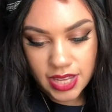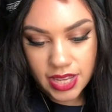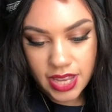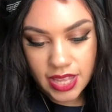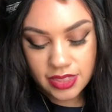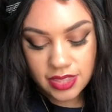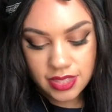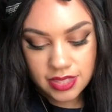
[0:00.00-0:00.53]
I
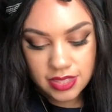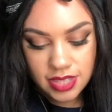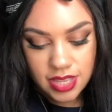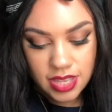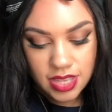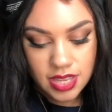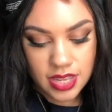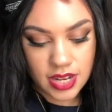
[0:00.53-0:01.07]
got this
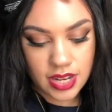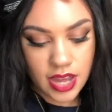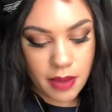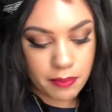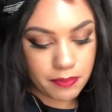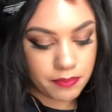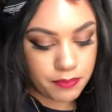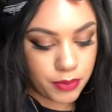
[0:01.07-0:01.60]
in.
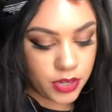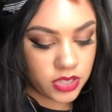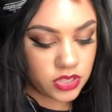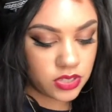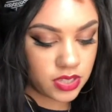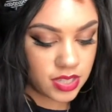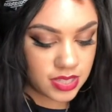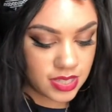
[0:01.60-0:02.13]
I'm pretty
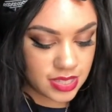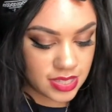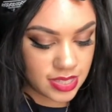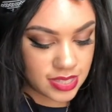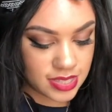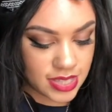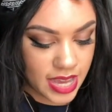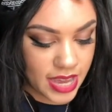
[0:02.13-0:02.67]
sure this is a
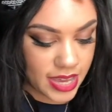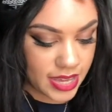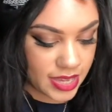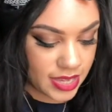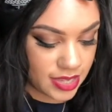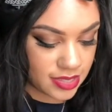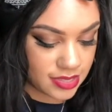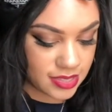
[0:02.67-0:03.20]

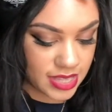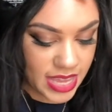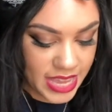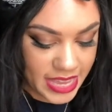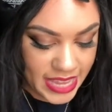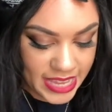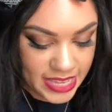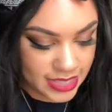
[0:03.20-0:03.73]
size
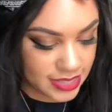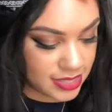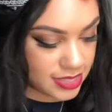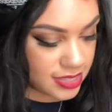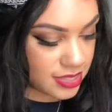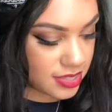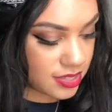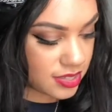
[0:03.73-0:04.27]
8.
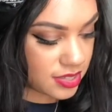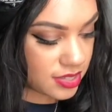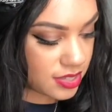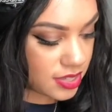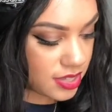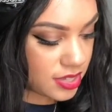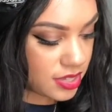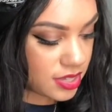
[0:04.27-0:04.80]

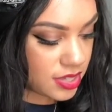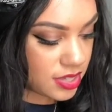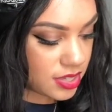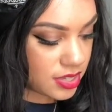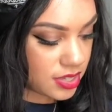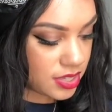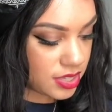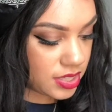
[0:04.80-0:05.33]

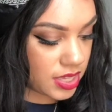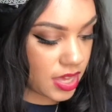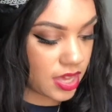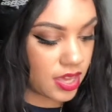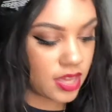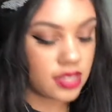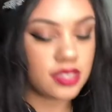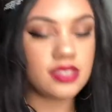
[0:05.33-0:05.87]
Yeah,
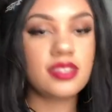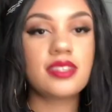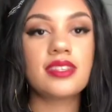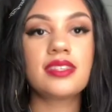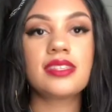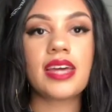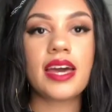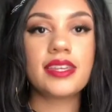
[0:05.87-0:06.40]
this is
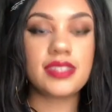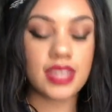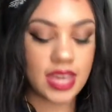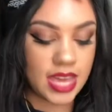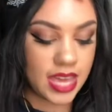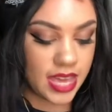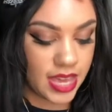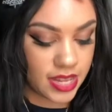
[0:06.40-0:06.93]
a size
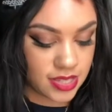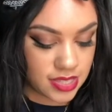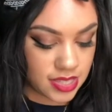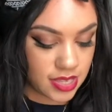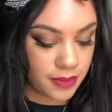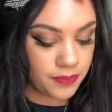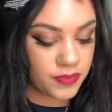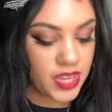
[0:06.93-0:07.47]
8.
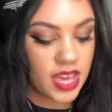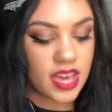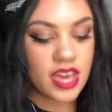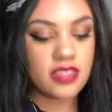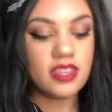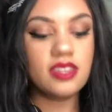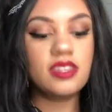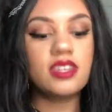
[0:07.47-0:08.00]

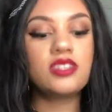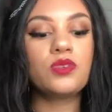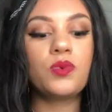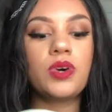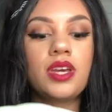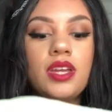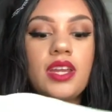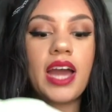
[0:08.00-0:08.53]
And then this
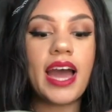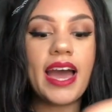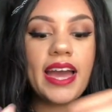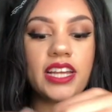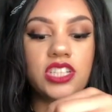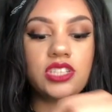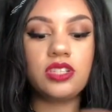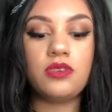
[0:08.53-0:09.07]
one I
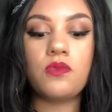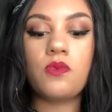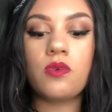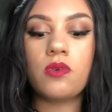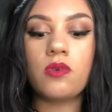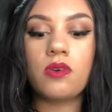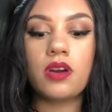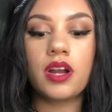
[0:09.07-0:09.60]
actually
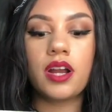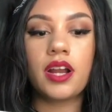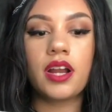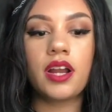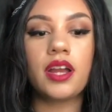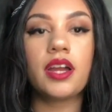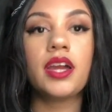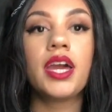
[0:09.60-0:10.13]

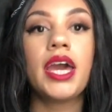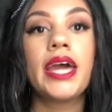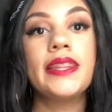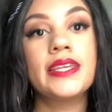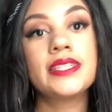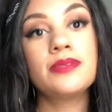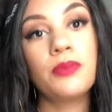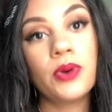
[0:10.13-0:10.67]
wore
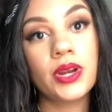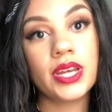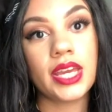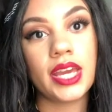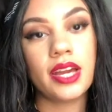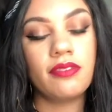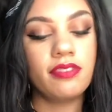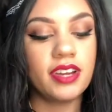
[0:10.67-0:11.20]
this
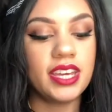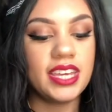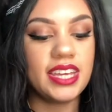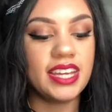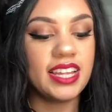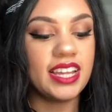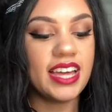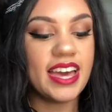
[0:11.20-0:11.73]
morning for
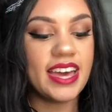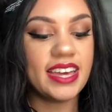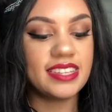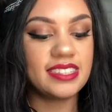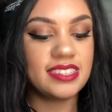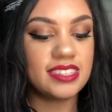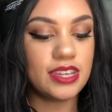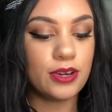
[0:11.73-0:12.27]
HIIT
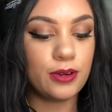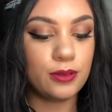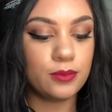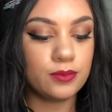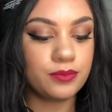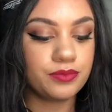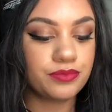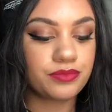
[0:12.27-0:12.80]
class. So
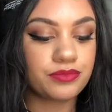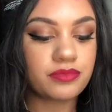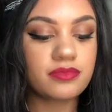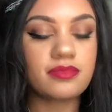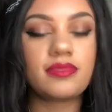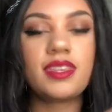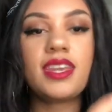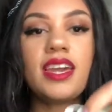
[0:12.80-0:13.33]

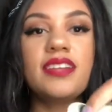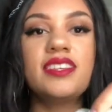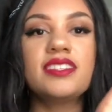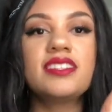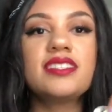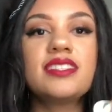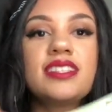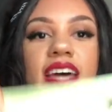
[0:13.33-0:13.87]

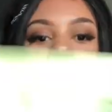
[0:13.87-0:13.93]
this is a